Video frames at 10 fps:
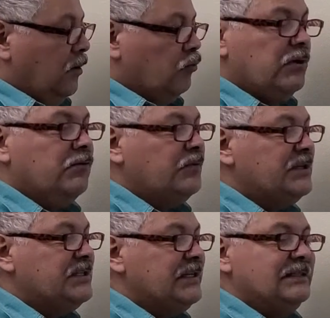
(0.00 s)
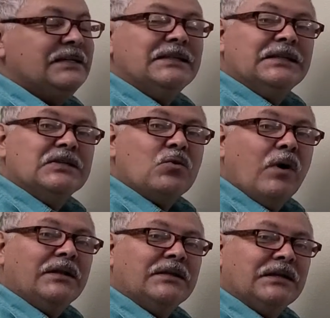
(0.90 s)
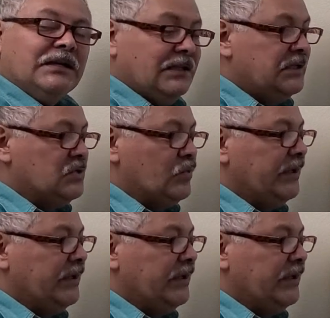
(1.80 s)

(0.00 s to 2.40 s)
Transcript: We can represent this quantity in this way.